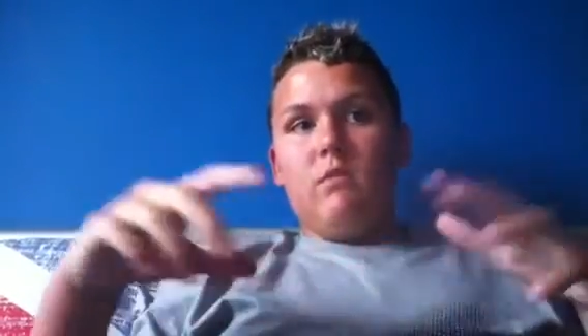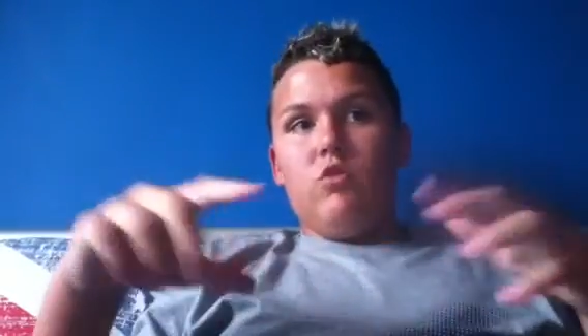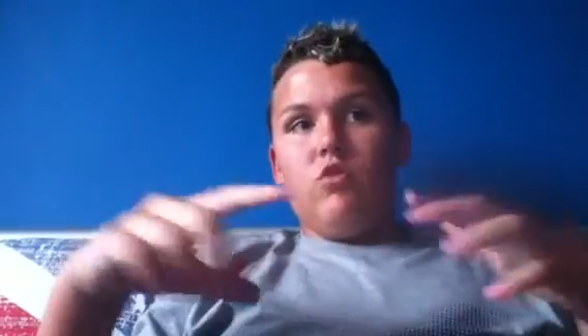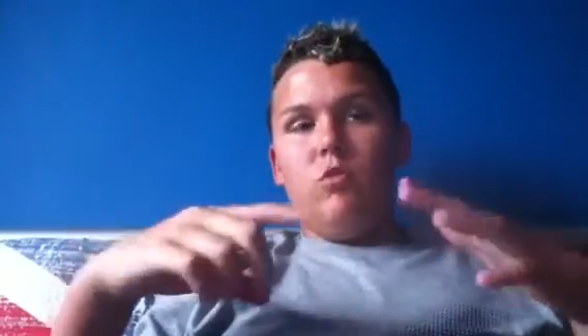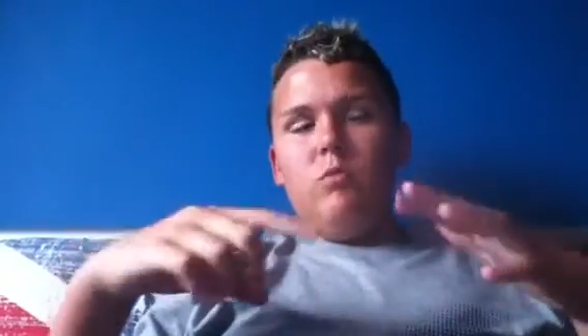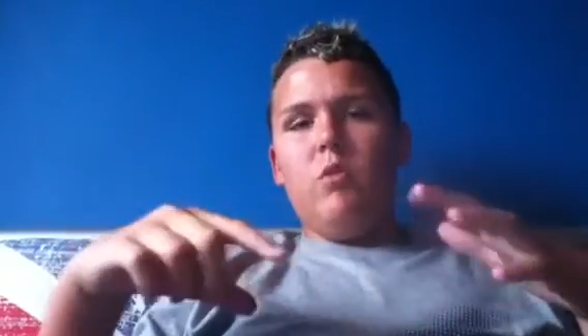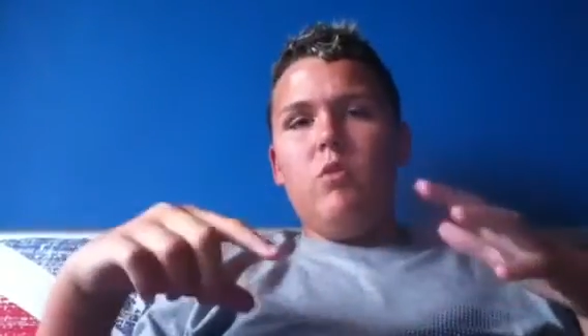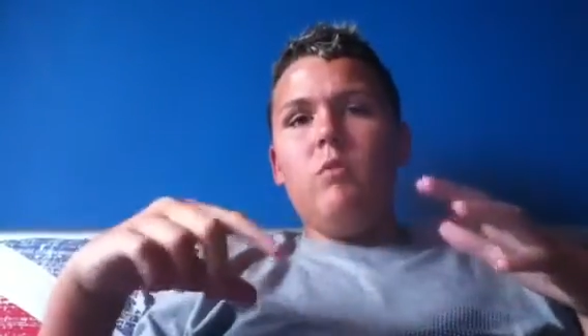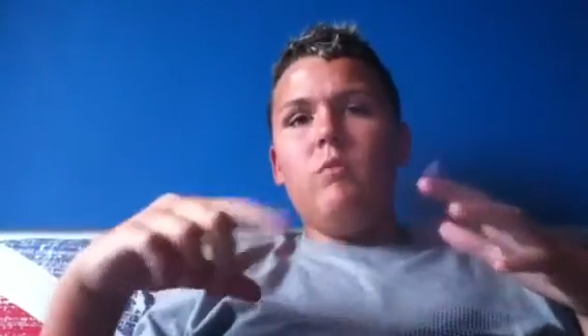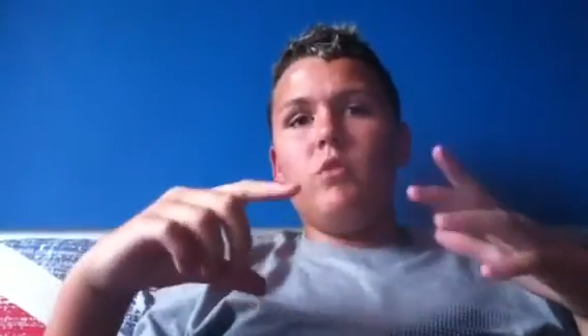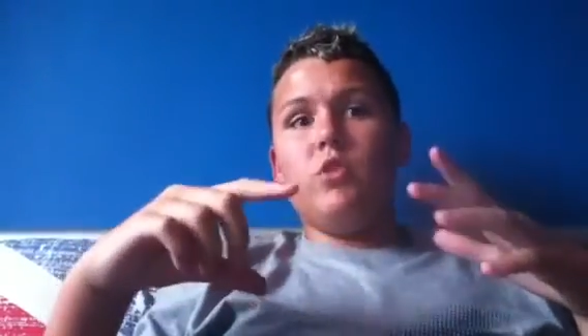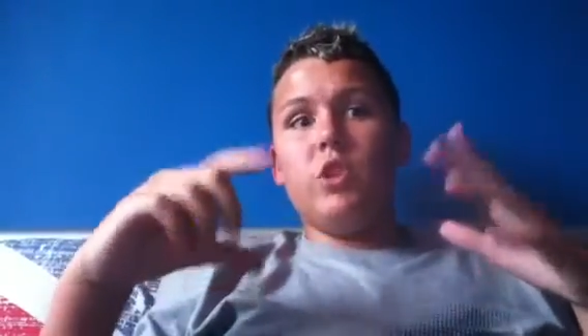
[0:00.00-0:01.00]
show
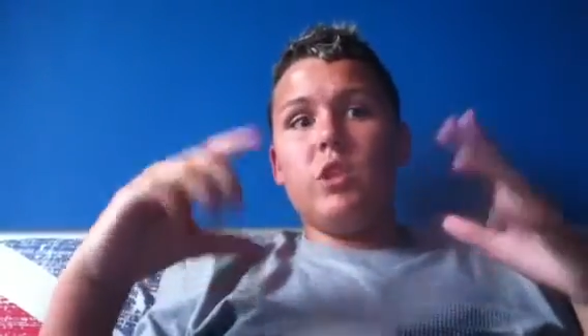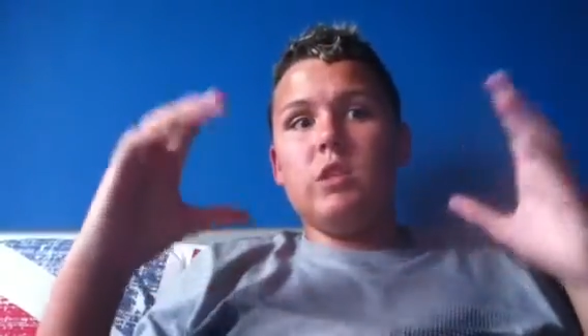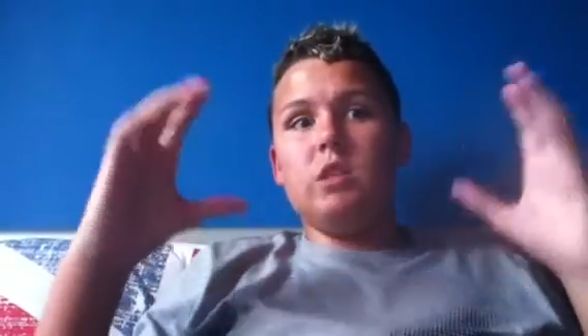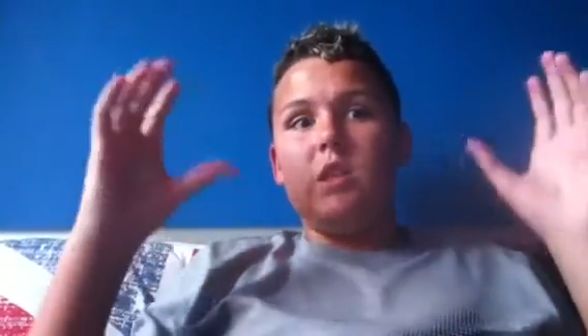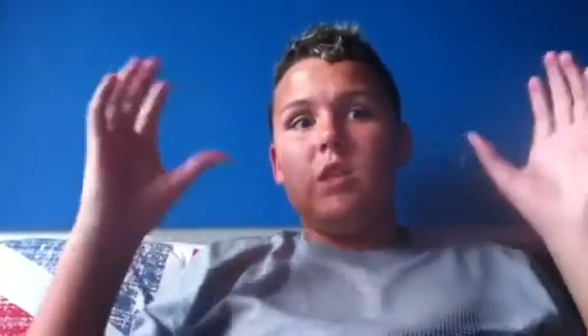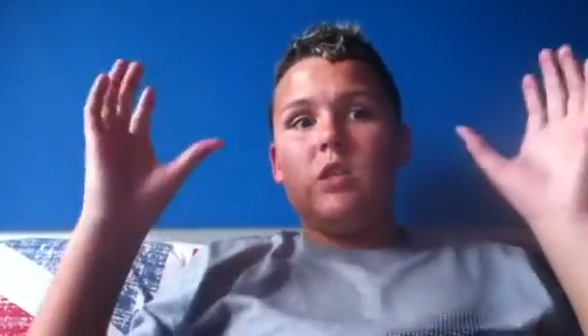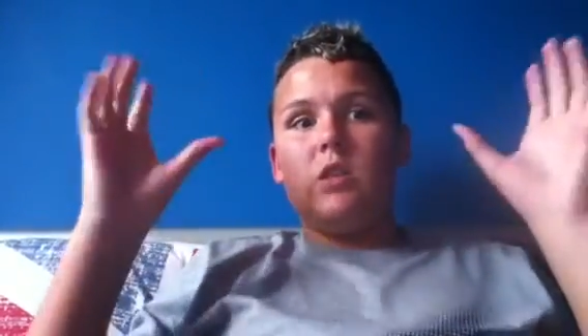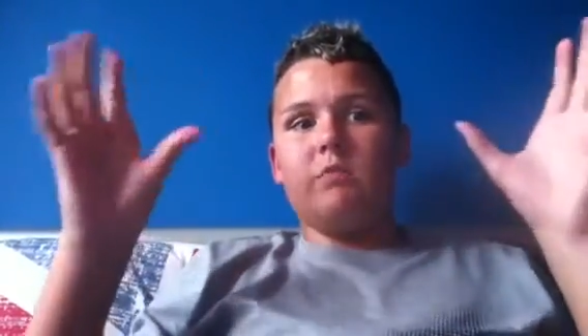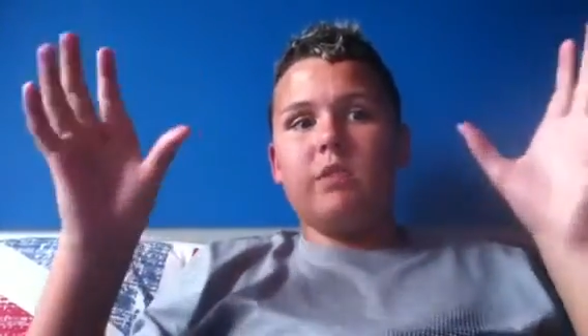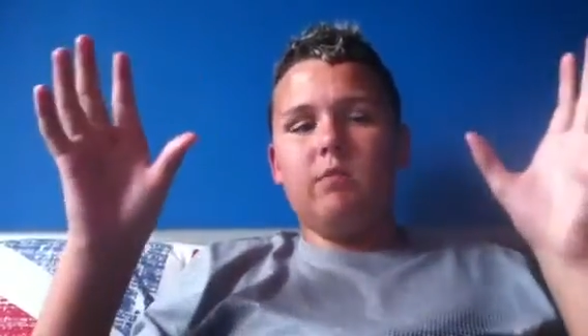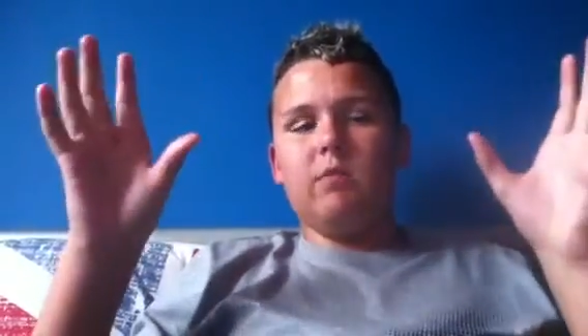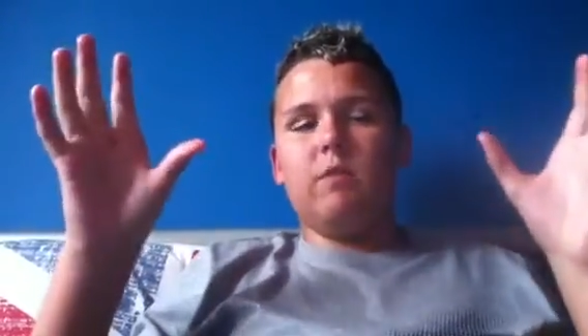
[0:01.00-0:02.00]
pool, which you can see
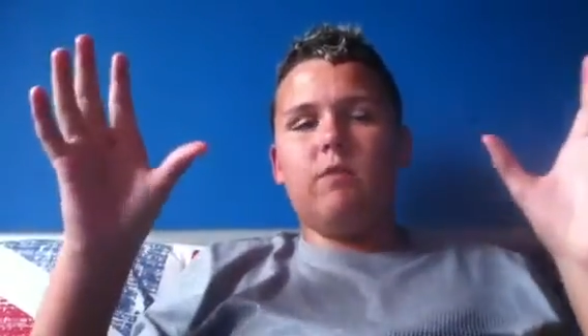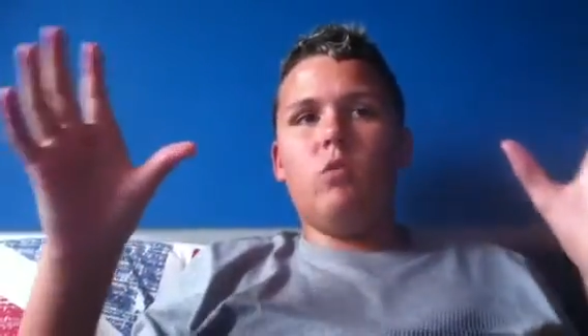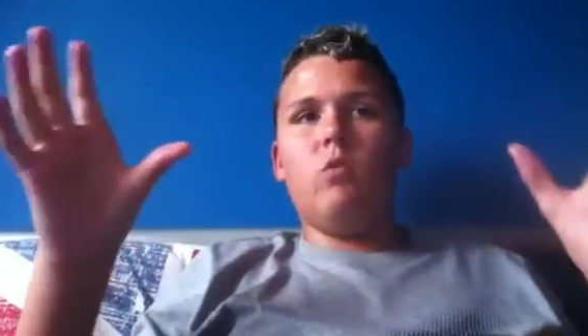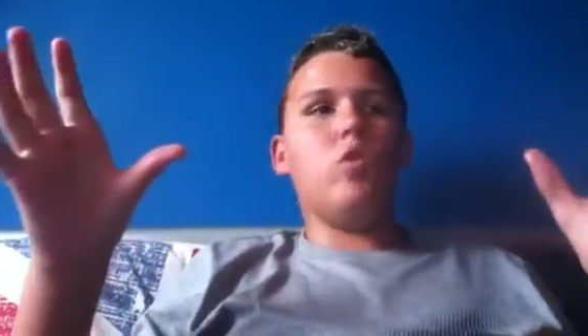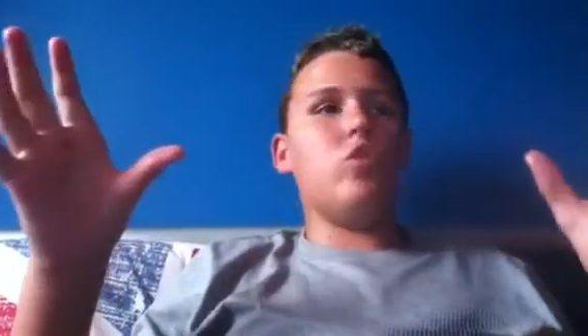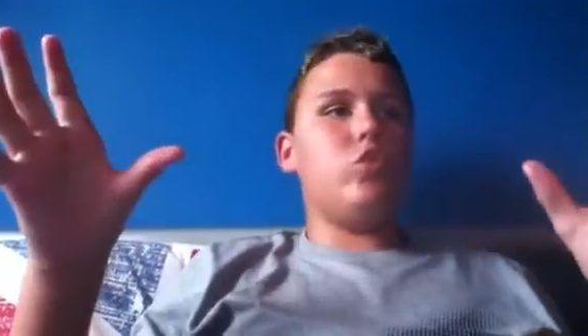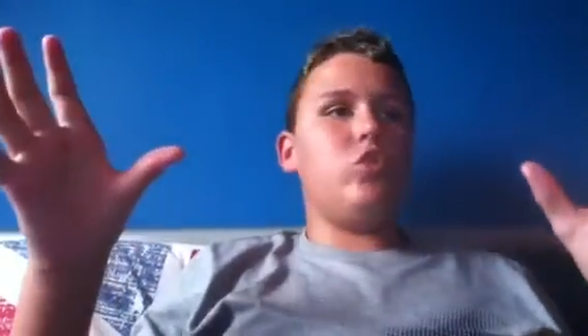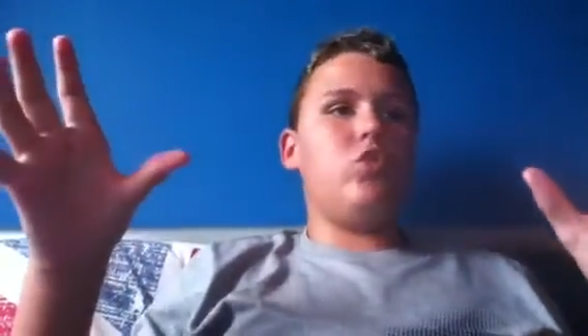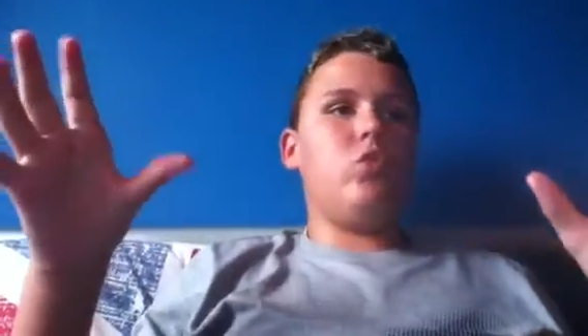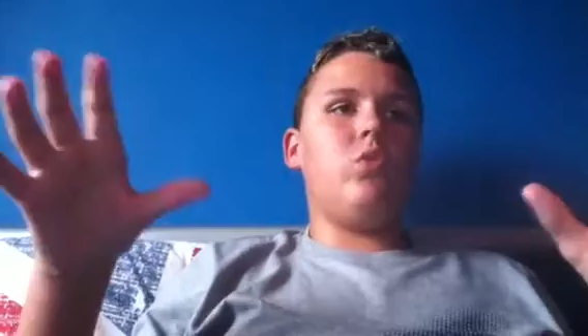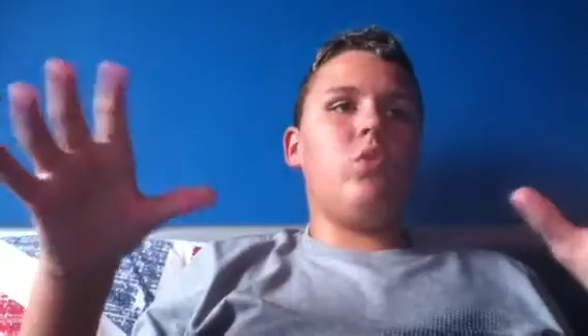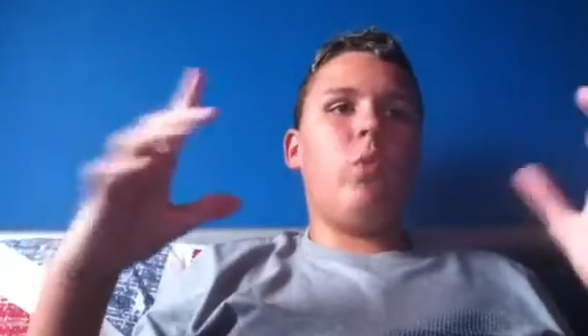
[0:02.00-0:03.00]
sometimes if you're watching the
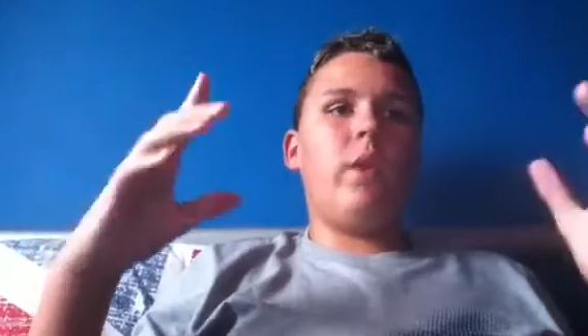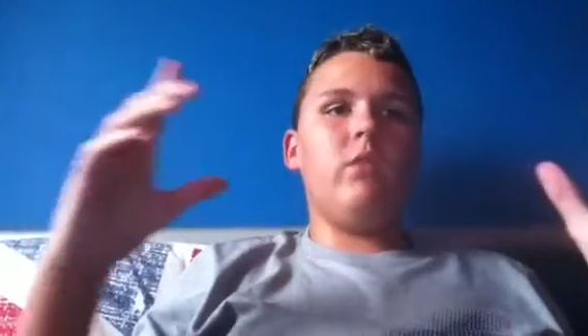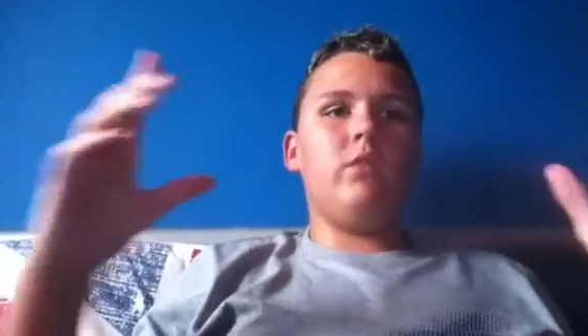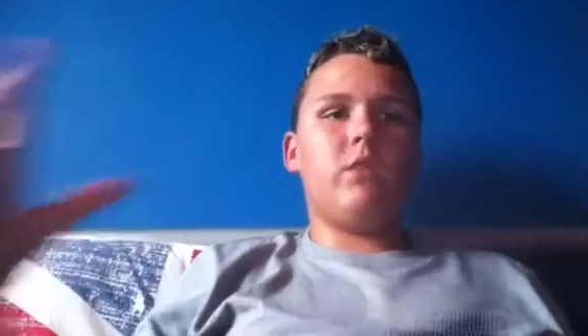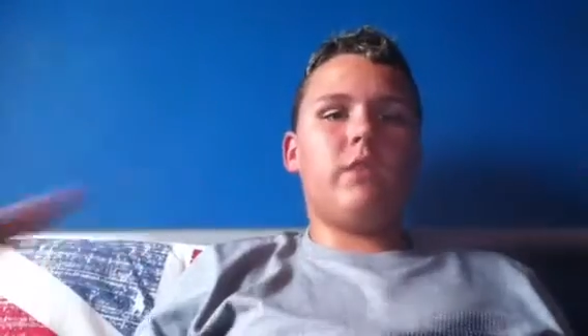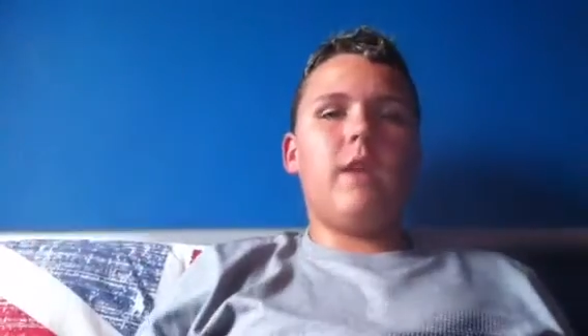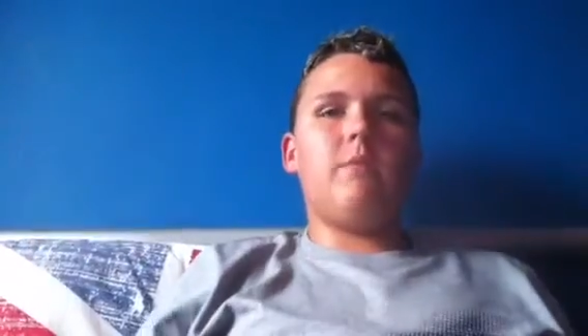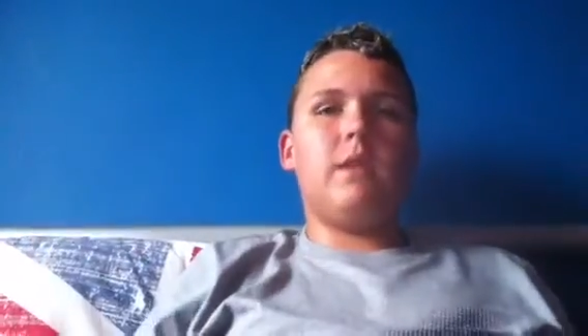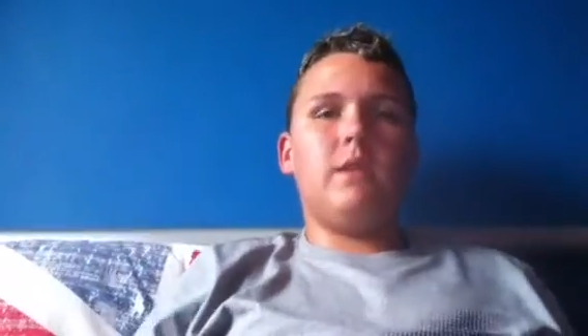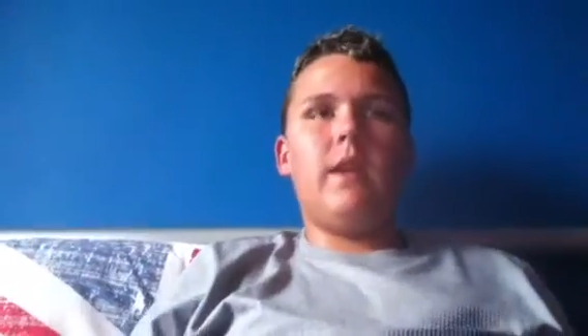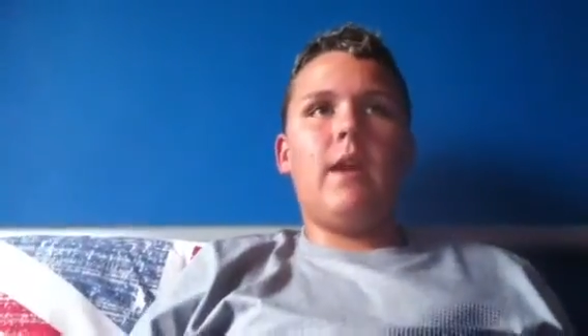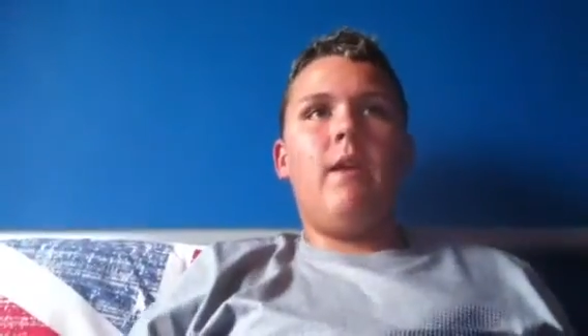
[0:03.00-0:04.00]
show, the whales are kept
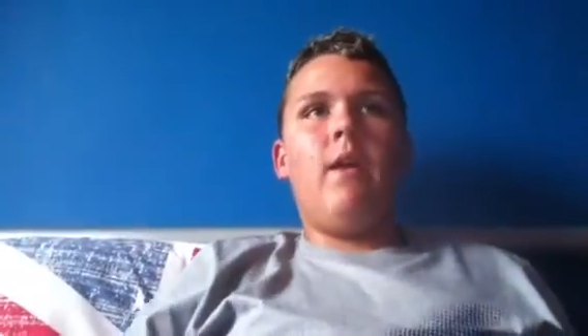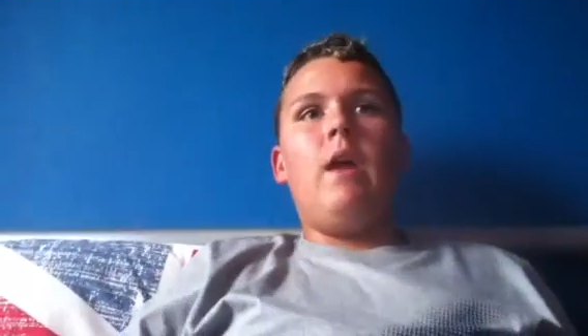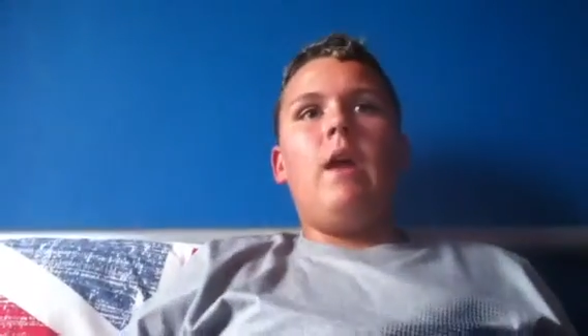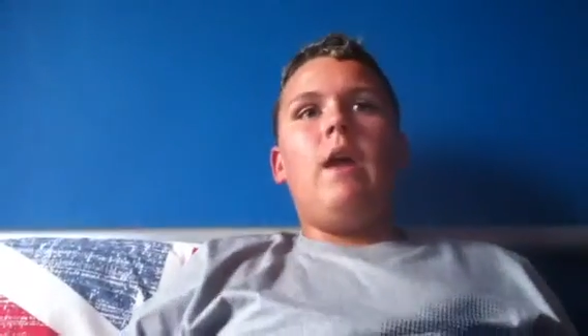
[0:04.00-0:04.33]
in there